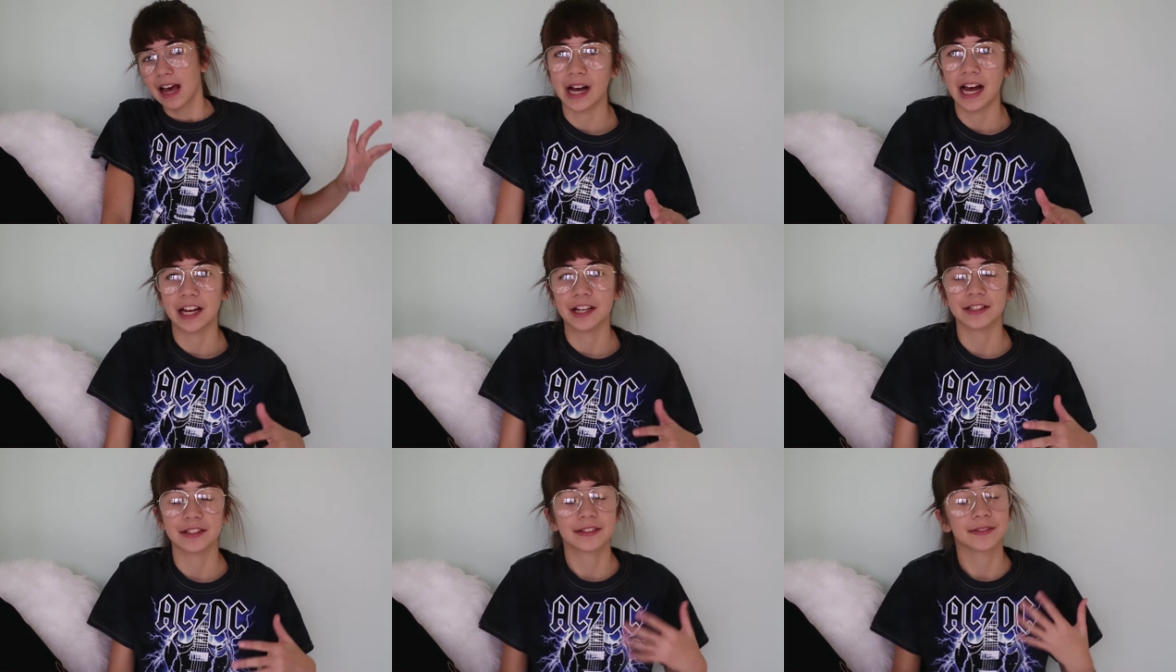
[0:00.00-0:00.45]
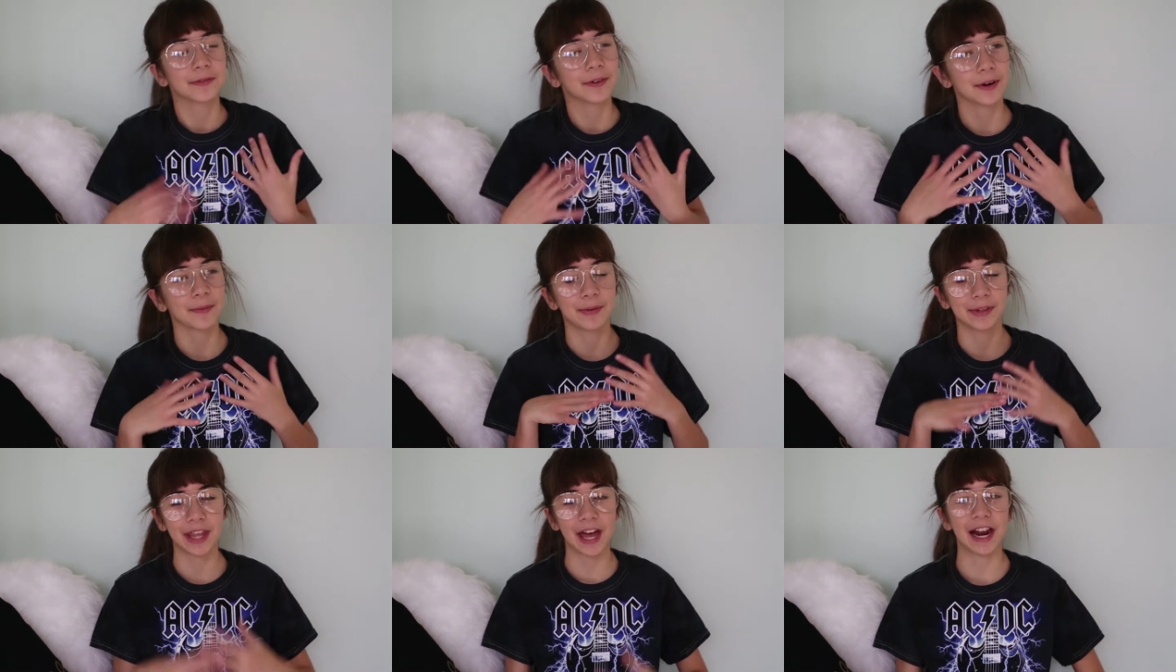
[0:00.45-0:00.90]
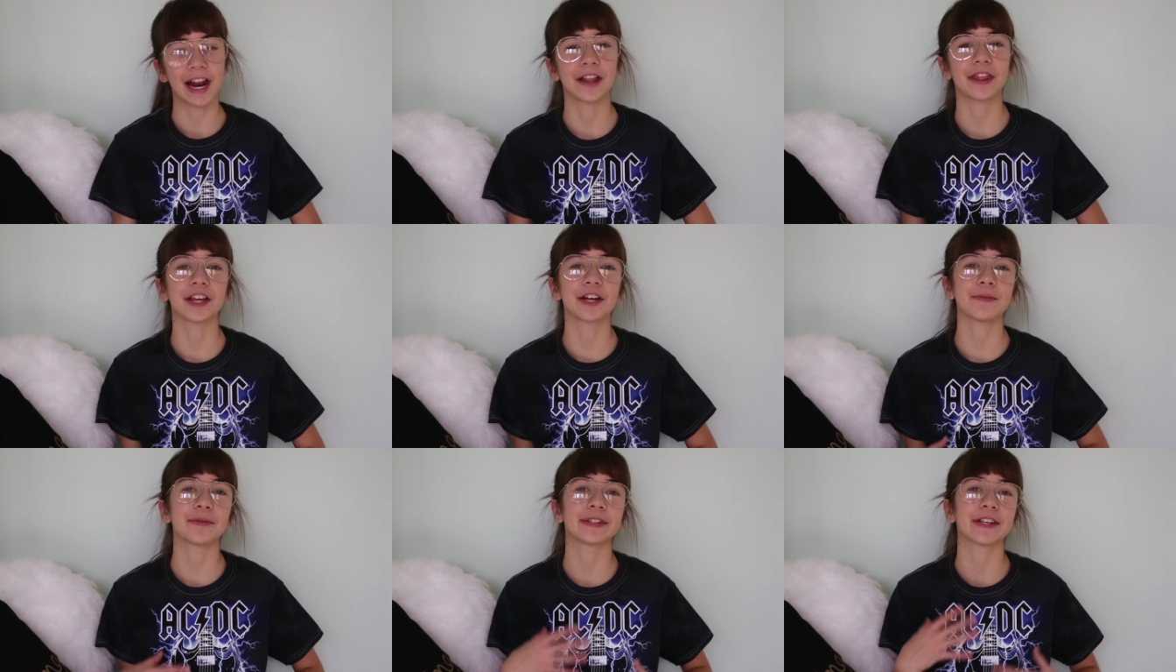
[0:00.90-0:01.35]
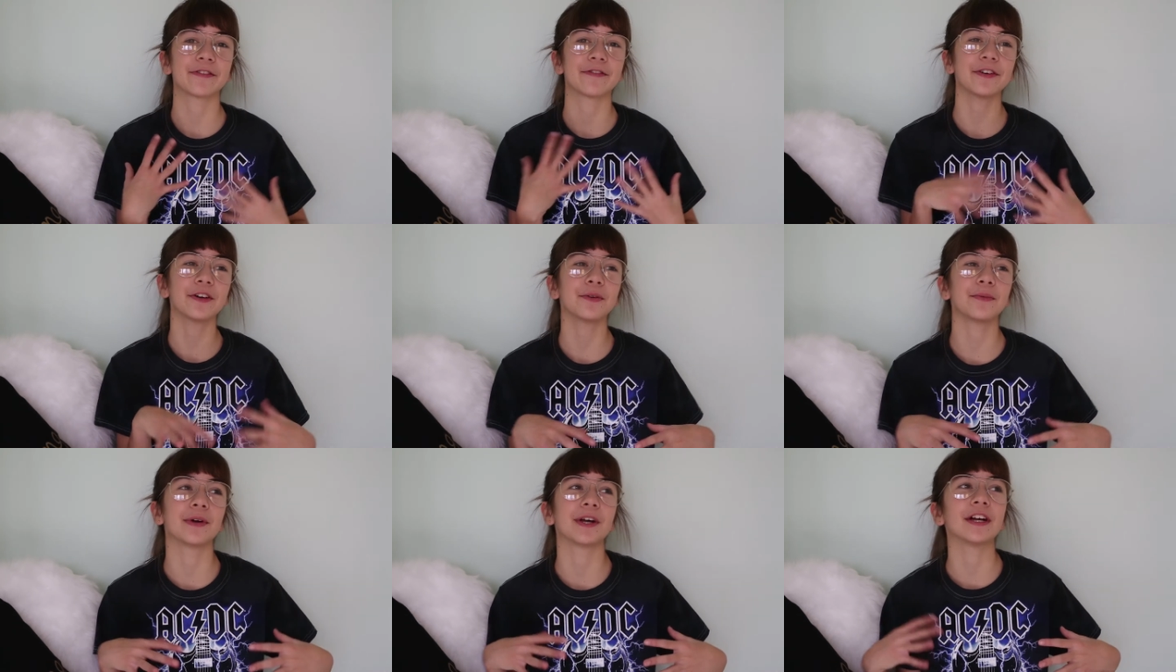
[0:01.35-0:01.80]
I just want to put that out there because I
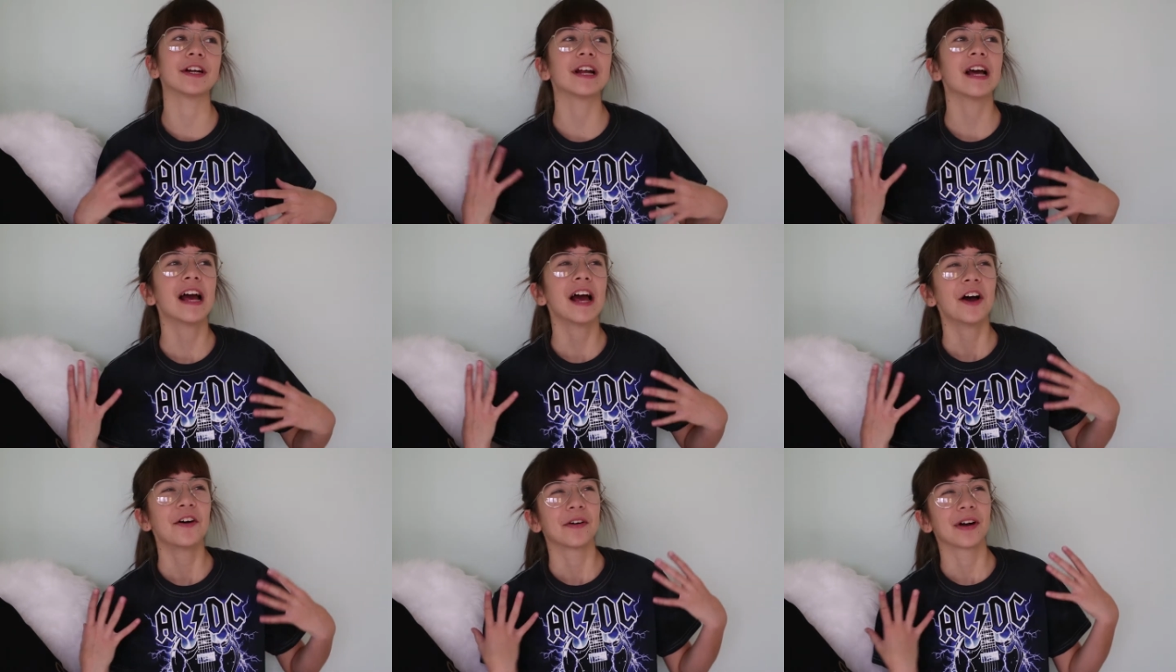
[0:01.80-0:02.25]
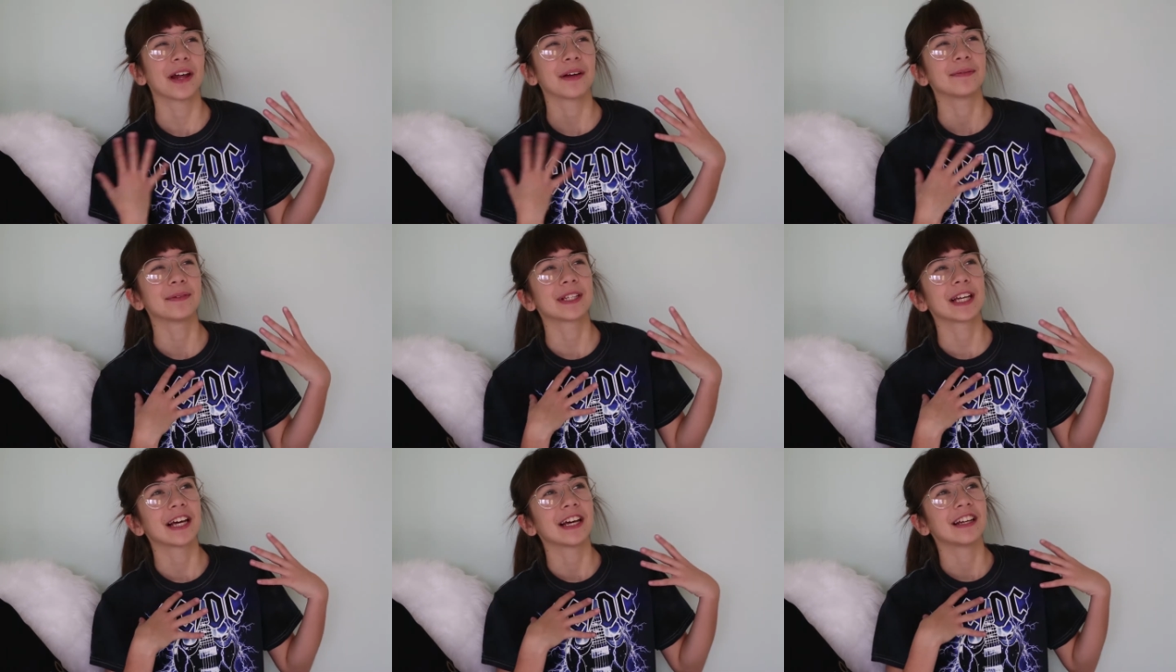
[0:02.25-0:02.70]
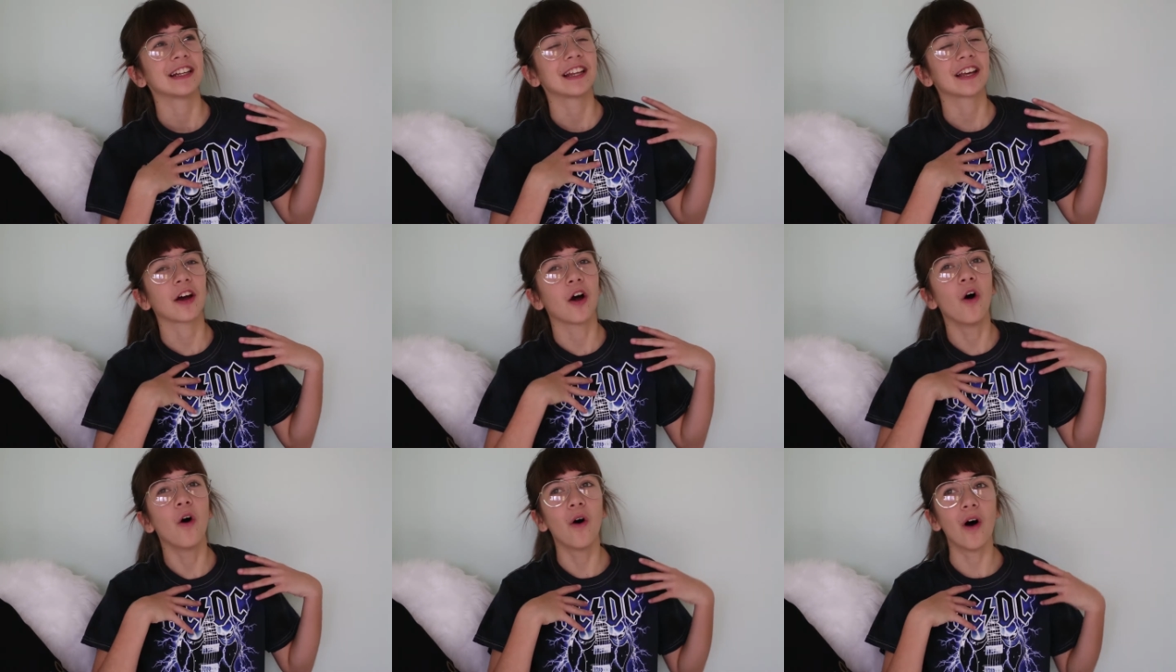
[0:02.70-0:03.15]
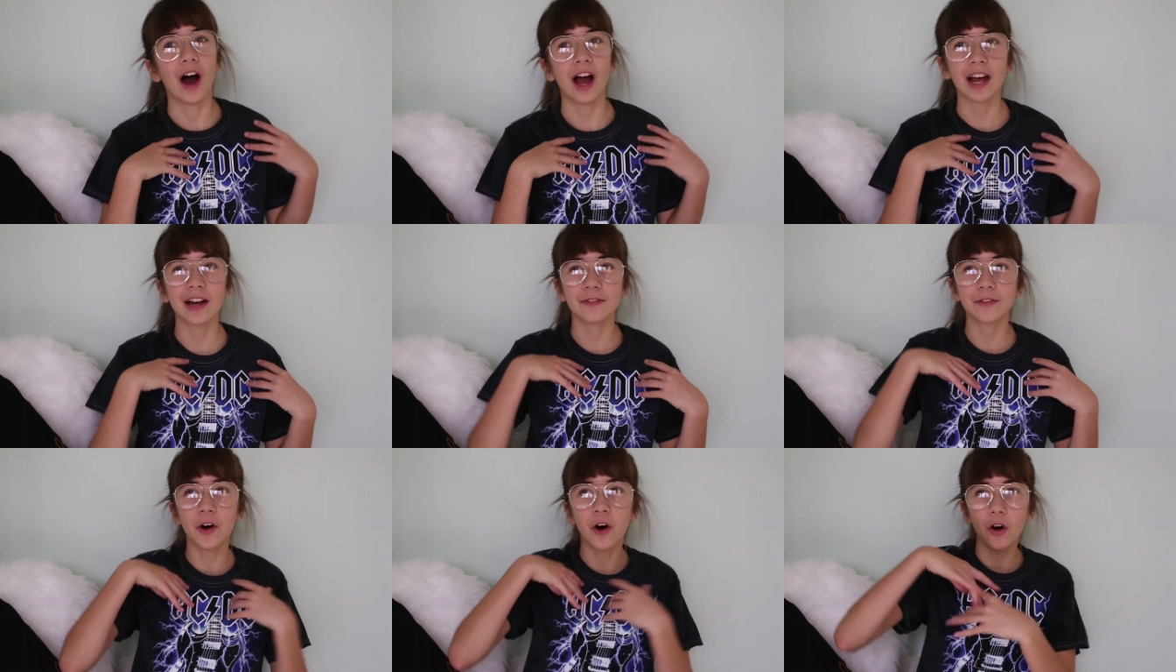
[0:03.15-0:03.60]
feel weird when I'm saying like, oh, I
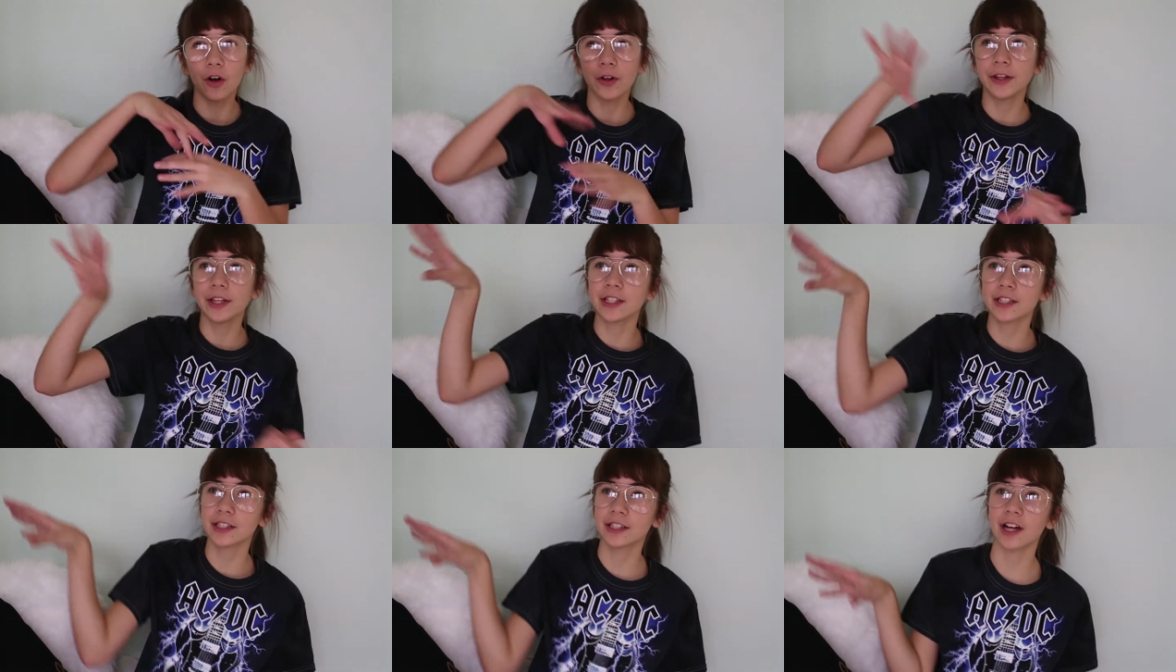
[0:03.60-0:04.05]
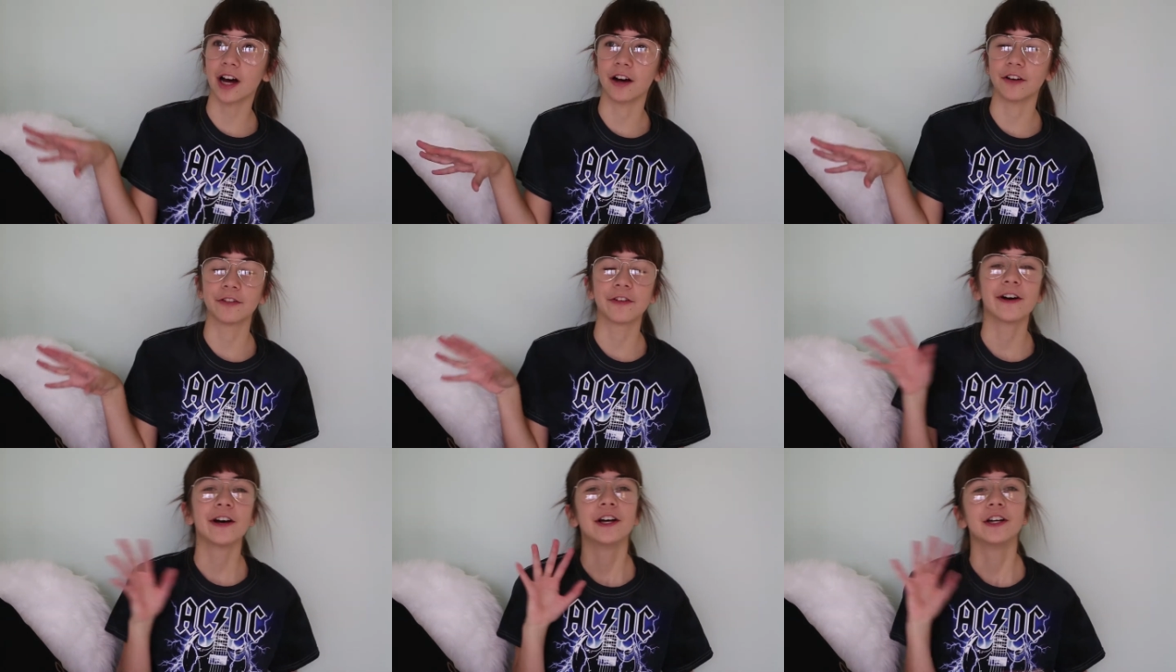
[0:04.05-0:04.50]
have all this stuff.